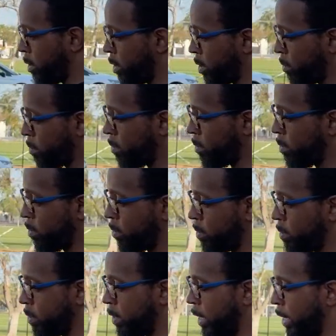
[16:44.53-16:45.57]
ones
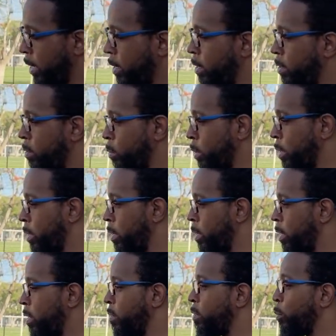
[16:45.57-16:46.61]
now
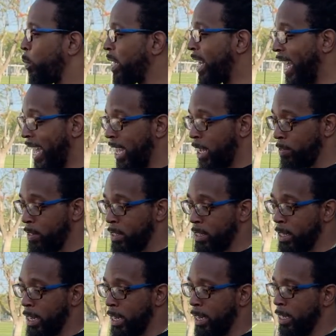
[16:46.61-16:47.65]
where if we have
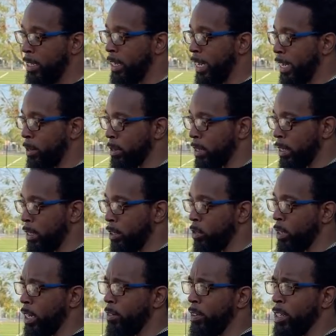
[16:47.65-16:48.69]
this knowledge, like I was saying,
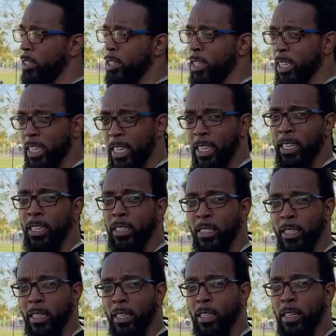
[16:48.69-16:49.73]
you giving it to the
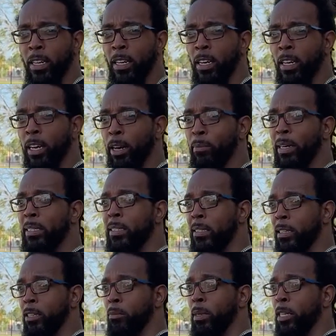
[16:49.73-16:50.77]
kids now. Like my
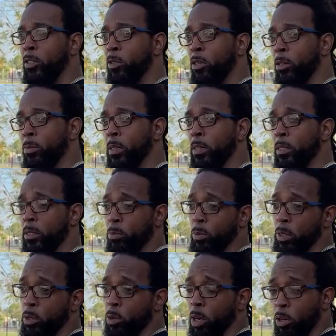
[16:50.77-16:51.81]
son and my daughter, because
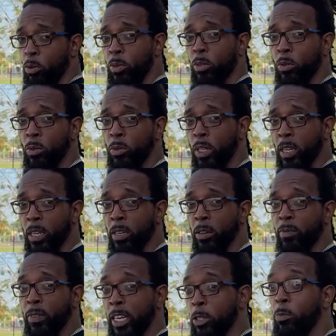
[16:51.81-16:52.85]
we do homeschool now,
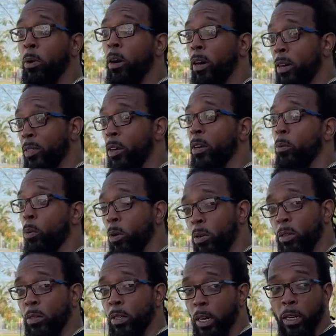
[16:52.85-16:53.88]
that's part of their
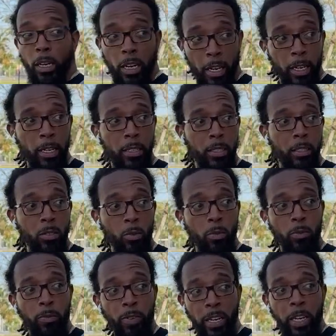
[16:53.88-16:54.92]
work, their class is
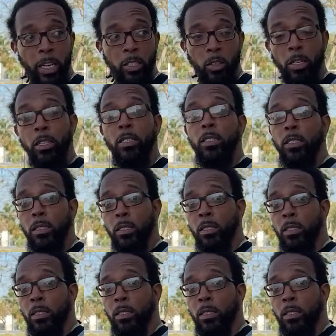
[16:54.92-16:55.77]
financial literacy.